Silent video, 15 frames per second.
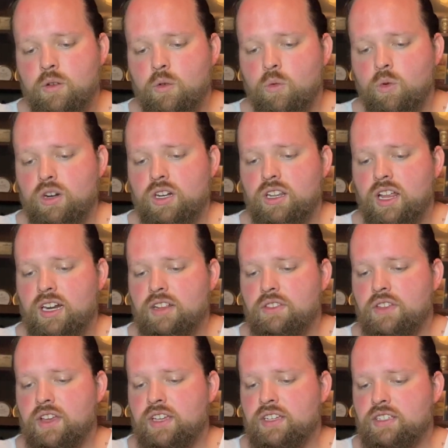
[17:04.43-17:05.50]
What a lot of
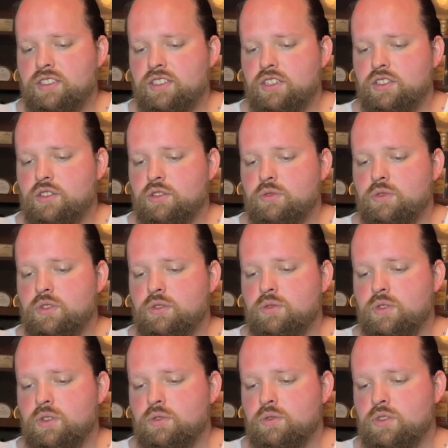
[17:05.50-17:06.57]
things you do
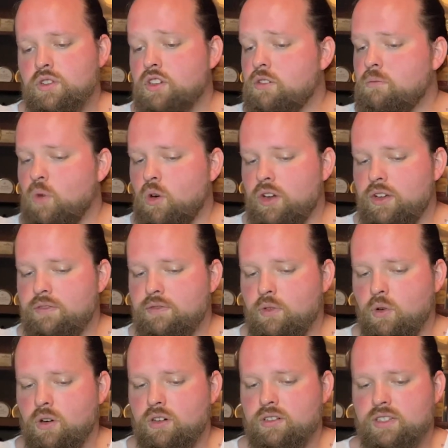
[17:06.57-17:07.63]
use good morning
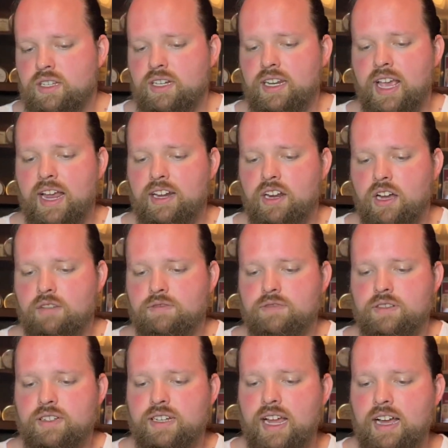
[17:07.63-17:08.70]
for, said Gandalf.
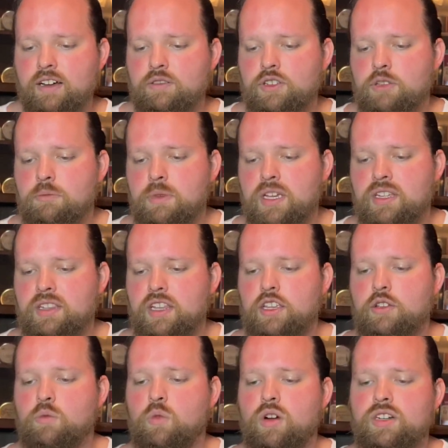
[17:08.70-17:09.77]
Now you mean that
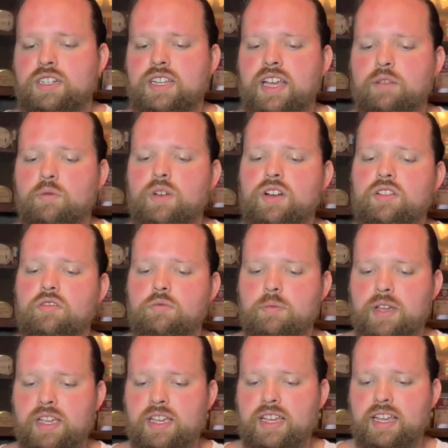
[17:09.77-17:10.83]
you want to get rid of
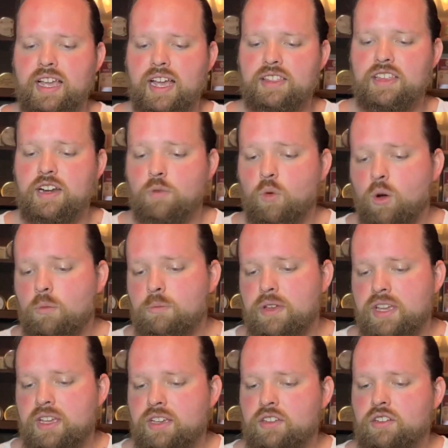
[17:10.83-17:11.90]
me, and that it won't
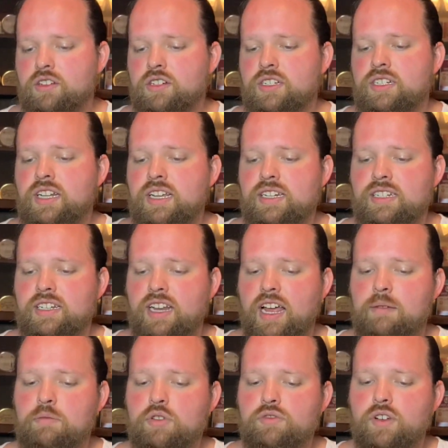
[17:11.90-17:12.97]
be good until I
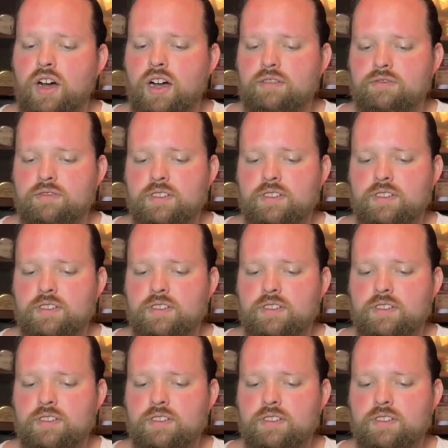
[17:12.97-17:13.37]
move off.